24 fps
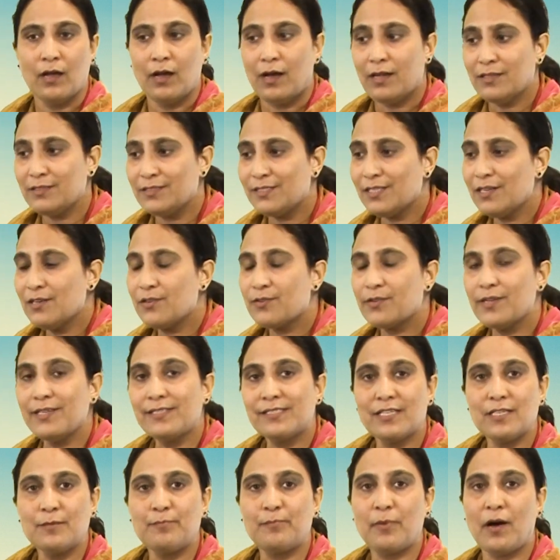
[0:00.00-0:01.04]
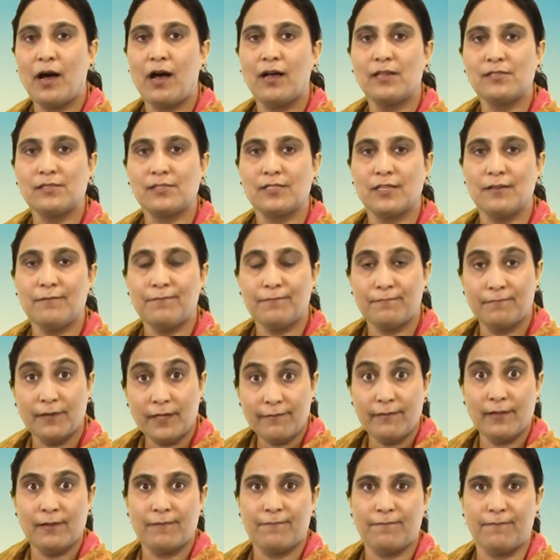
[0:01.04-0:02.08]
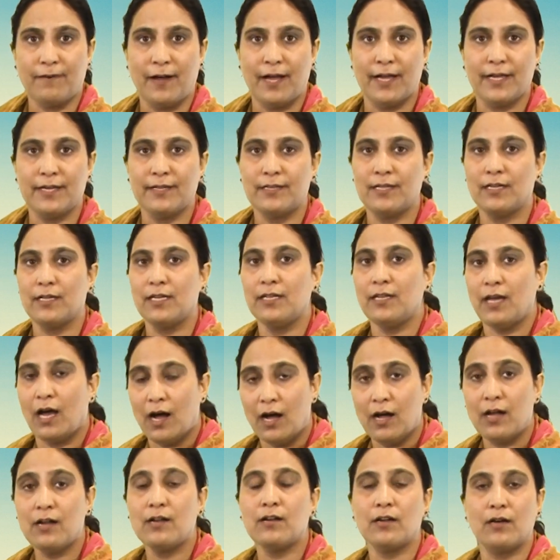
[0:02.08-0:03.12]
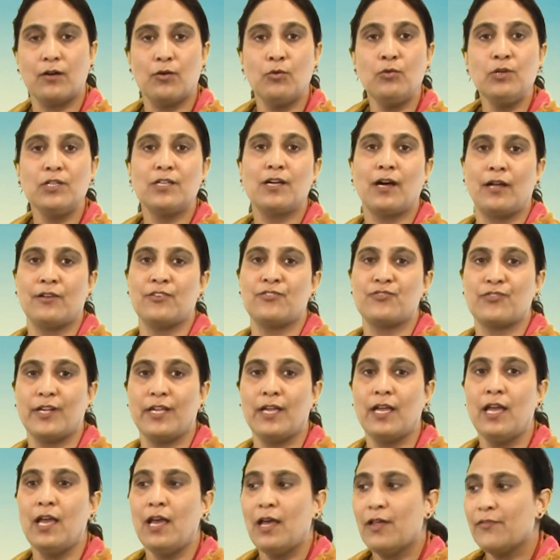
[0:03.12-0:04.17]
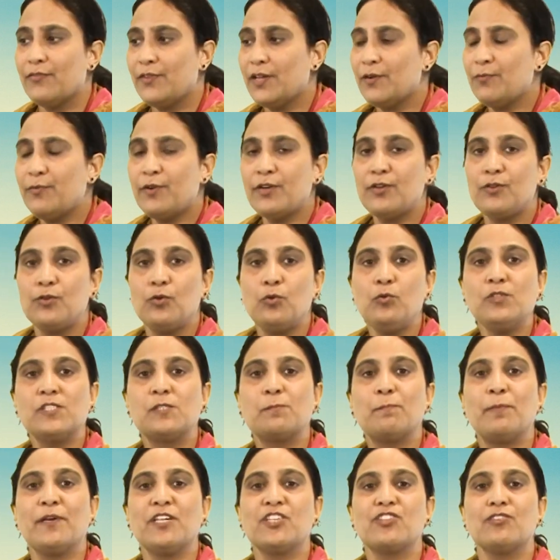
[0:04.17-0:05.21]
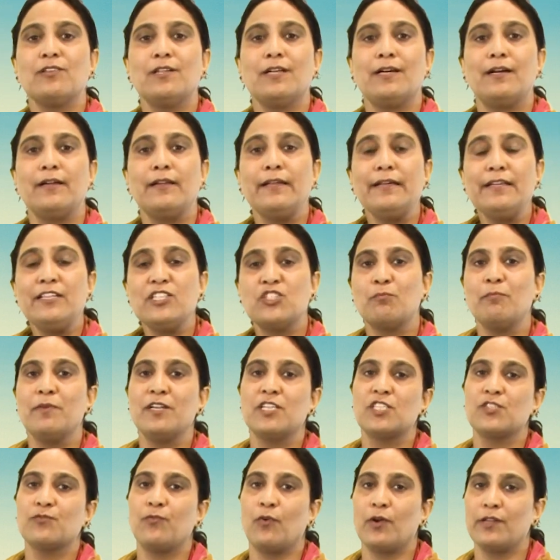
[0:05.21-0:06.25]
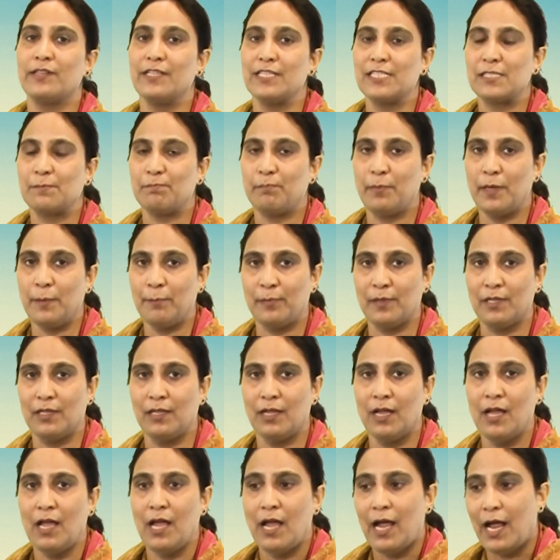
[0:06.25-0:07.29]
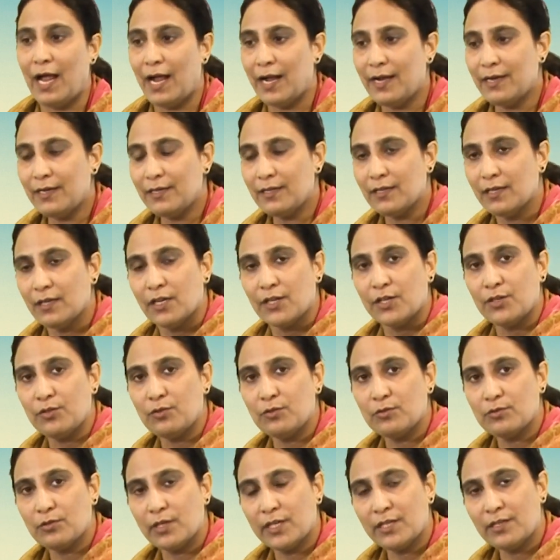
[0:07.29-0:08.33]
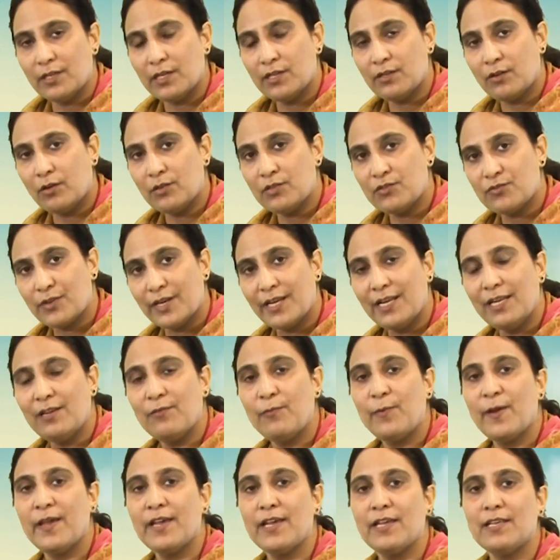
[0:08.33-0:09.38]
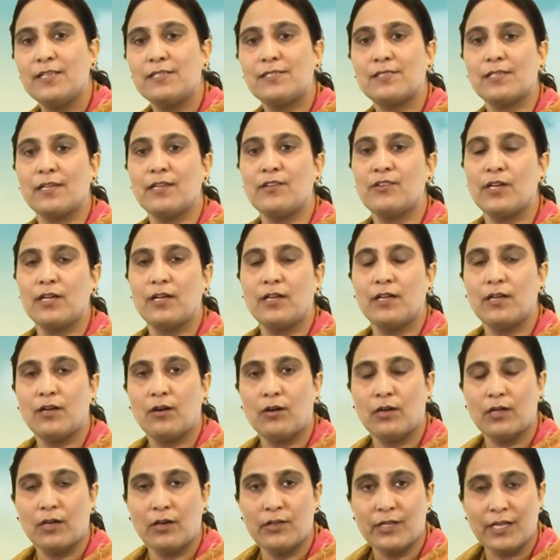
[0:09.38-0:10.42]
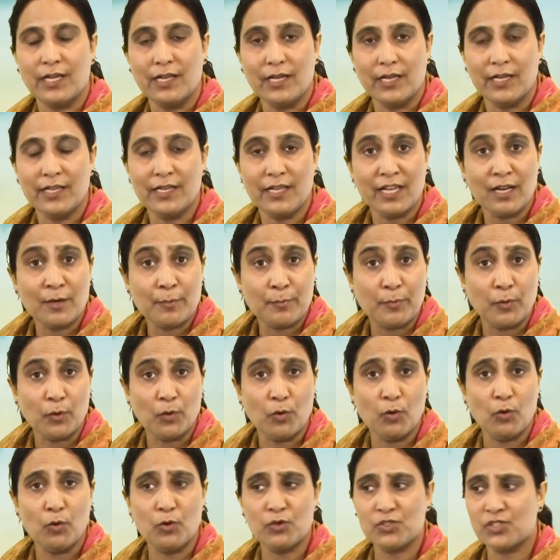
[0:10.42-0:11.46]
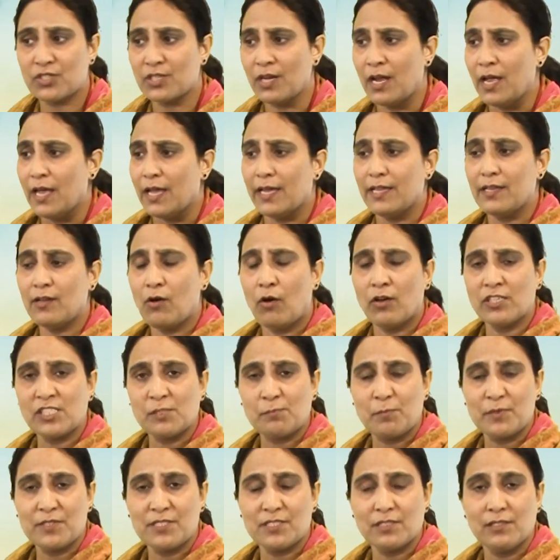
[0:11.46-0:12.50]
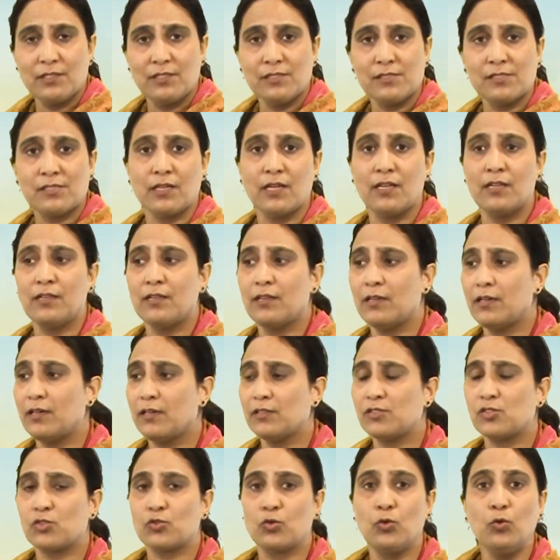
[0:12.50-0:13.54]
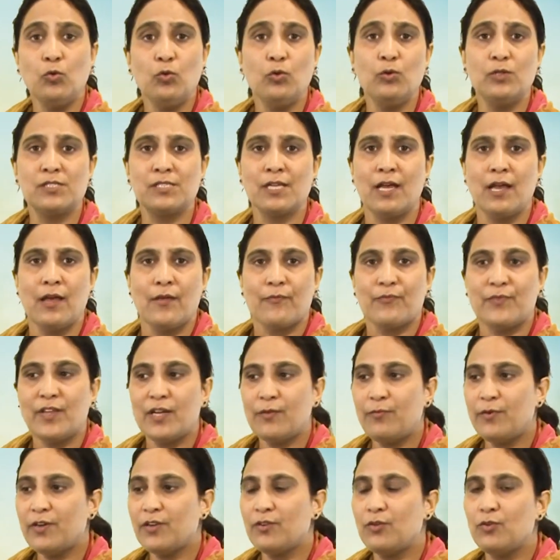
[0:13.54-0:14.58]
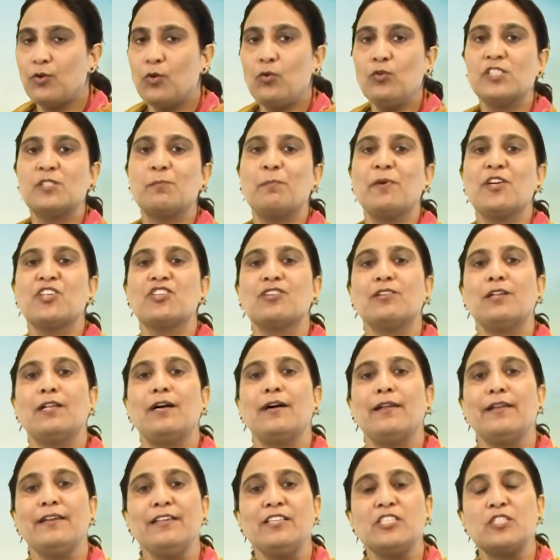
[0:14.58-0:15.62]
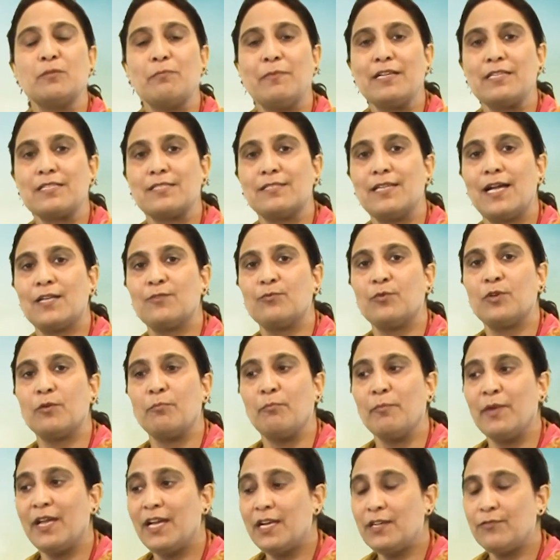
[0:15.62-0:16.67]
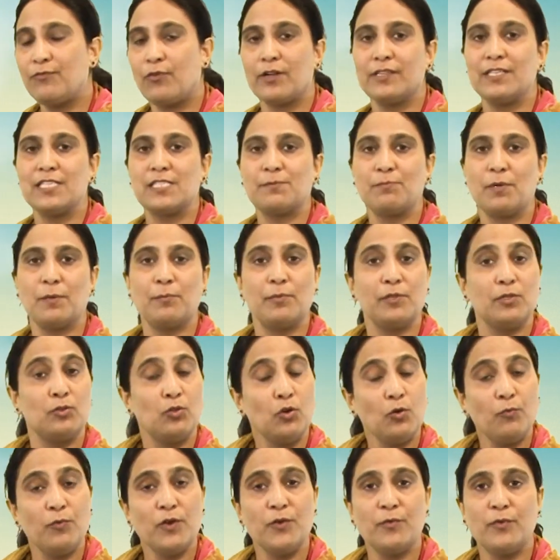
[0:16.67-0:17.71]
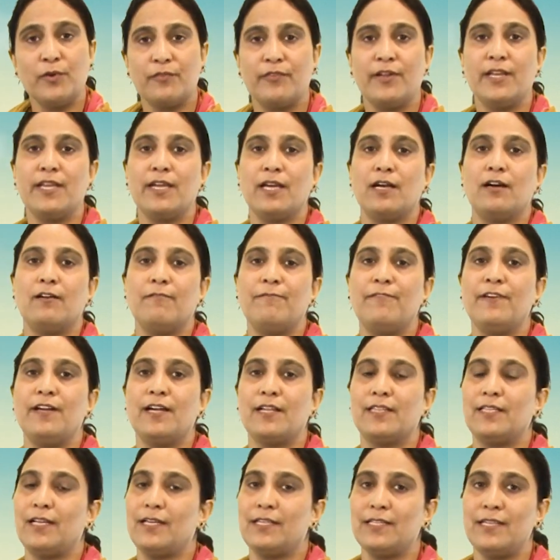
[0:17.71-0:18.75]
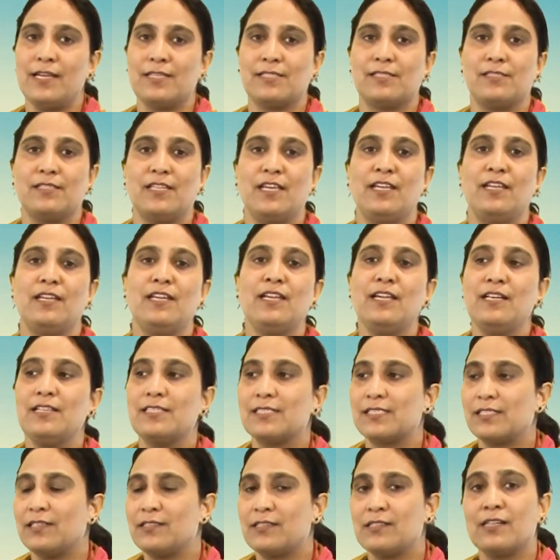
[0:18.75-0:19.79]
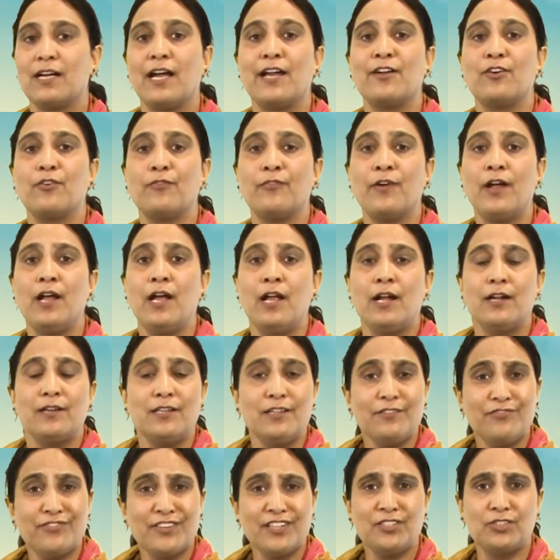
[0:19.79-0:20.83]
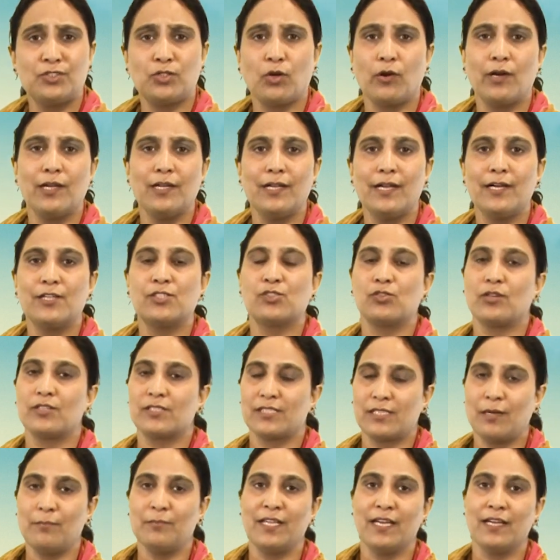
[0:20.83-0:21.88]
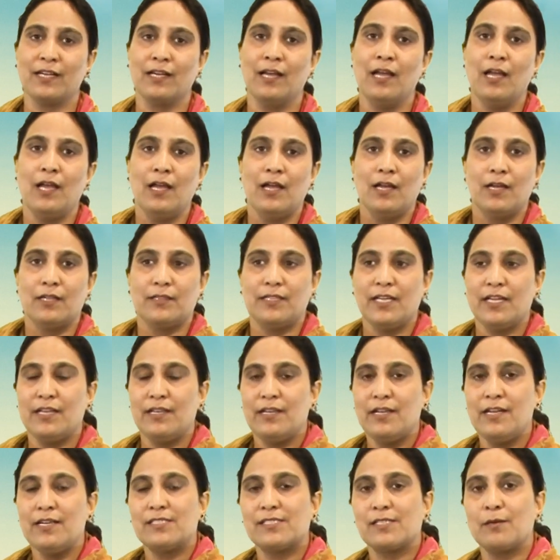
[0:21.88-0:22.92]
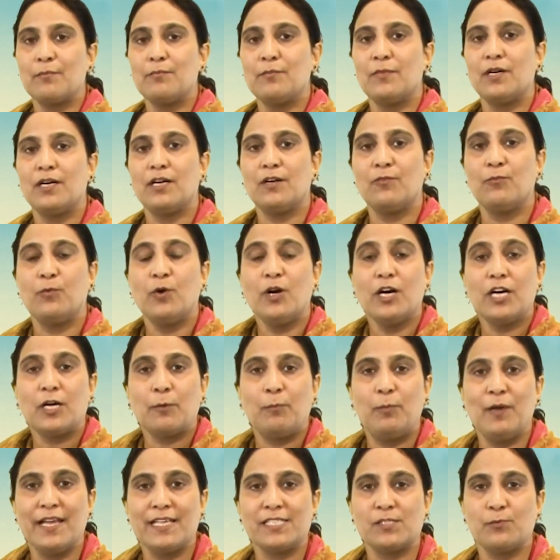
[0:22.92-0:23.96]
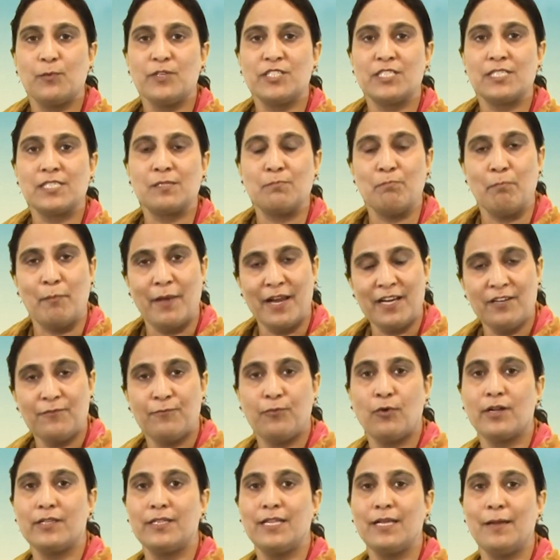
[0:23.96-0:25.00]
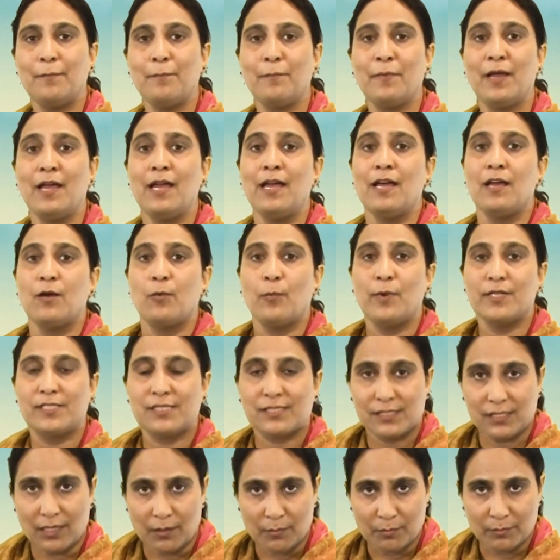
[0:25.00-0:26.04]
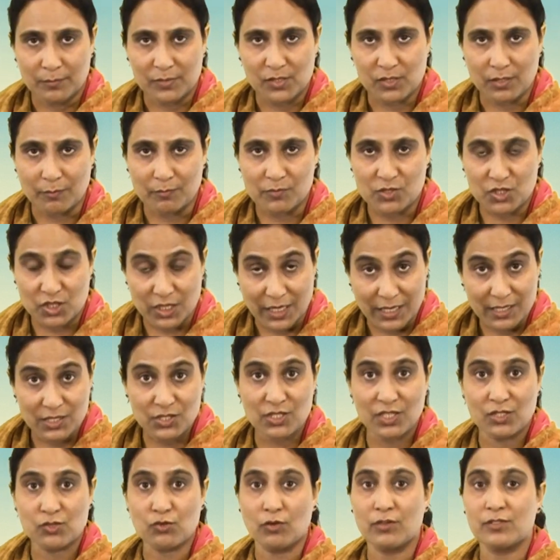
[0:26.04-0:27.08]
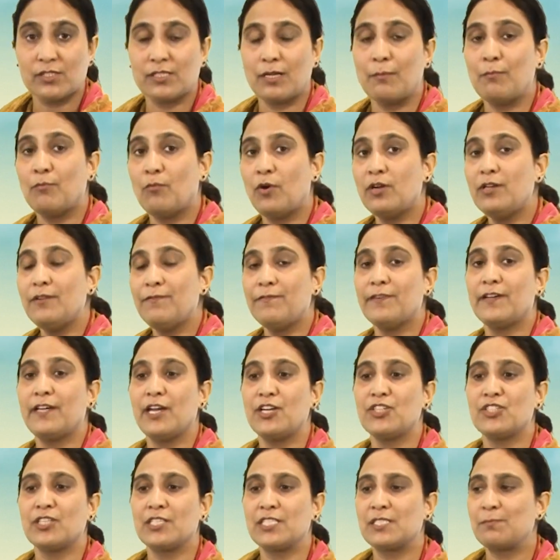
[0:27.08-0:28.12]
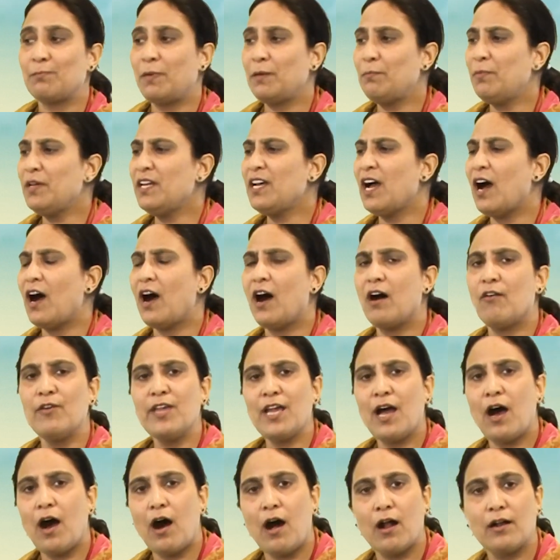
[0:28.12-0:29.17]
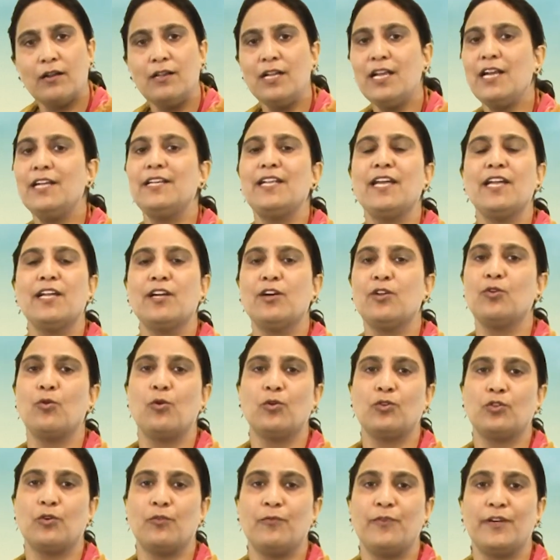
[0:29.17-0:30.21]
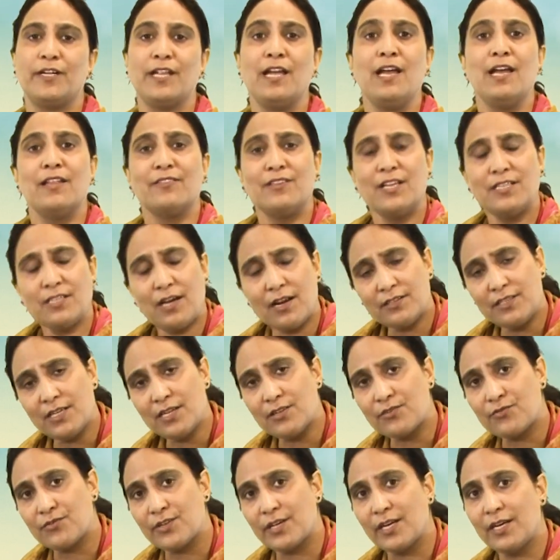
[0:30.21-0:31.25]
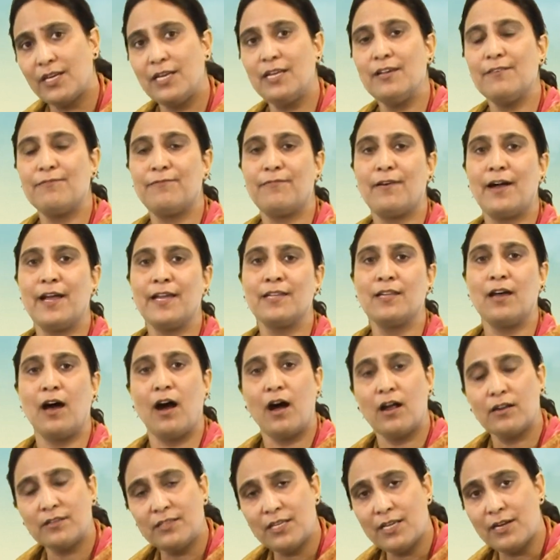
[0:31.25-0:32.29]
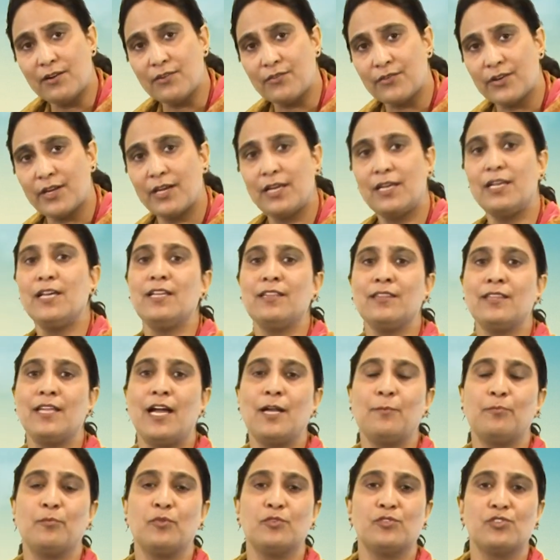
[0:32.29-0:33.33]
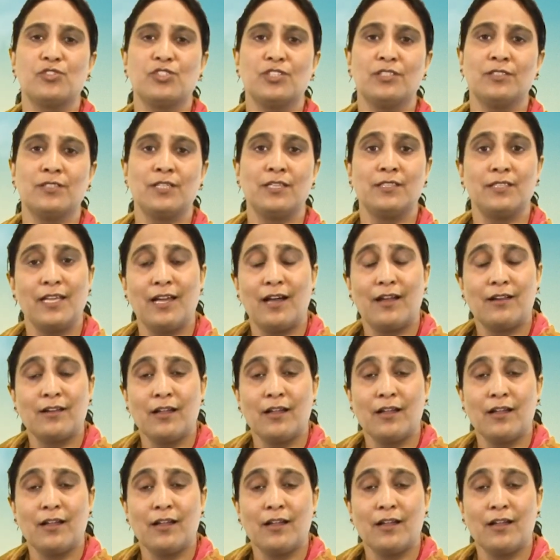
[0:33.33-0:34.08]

Until recent past, if we will find in our own country, there were no special arrangements for these people. And on railways, in airports, in hospitals, in schools, there were no special arrangements that were made for these people, though we were very aware that yes, they need certain kind of different toilets or something. They need some workplace which is meant for them, with some changes or some modifications, but we hardly take a note of it, that are they really fine, are they really in that position that they